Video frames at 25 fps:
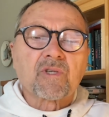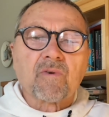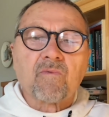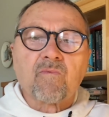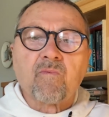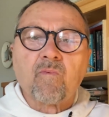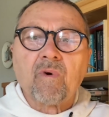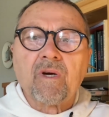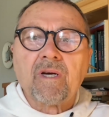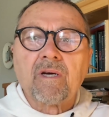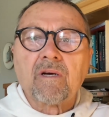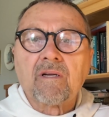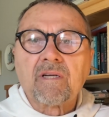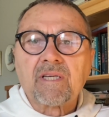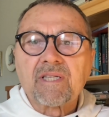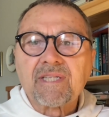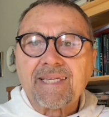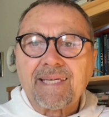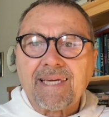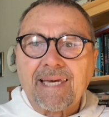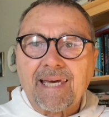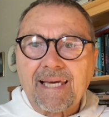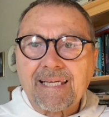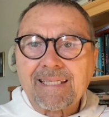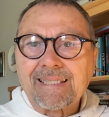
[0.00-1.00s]
of will as
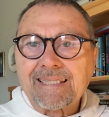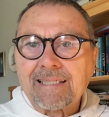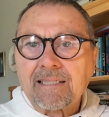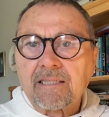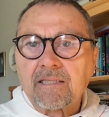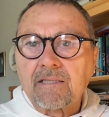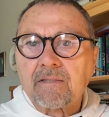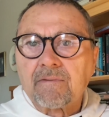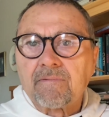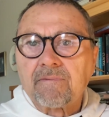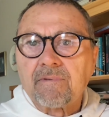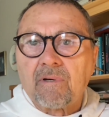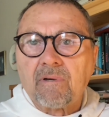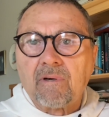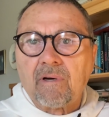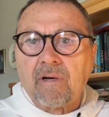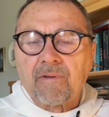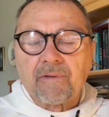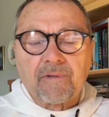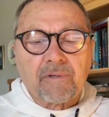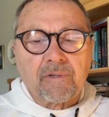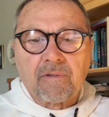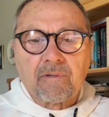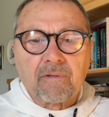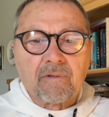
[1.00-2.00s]
the essence of all
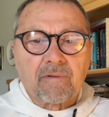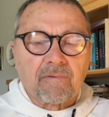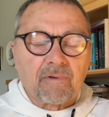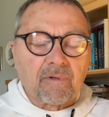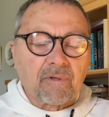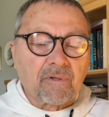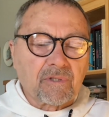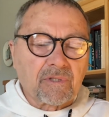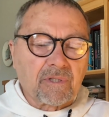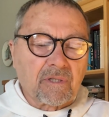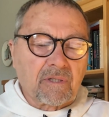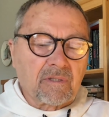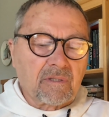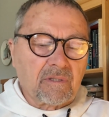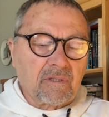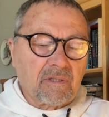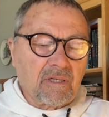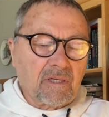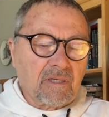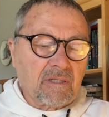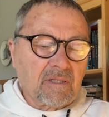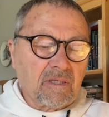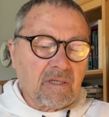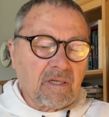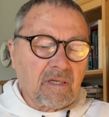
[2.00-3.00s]
the universe
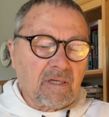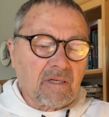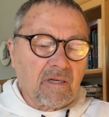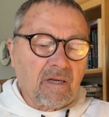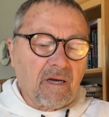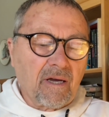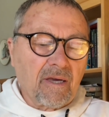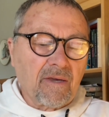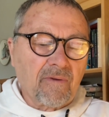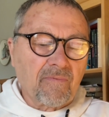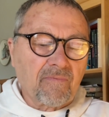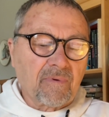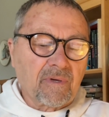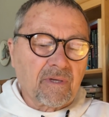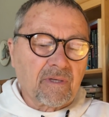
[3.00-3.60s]
and life,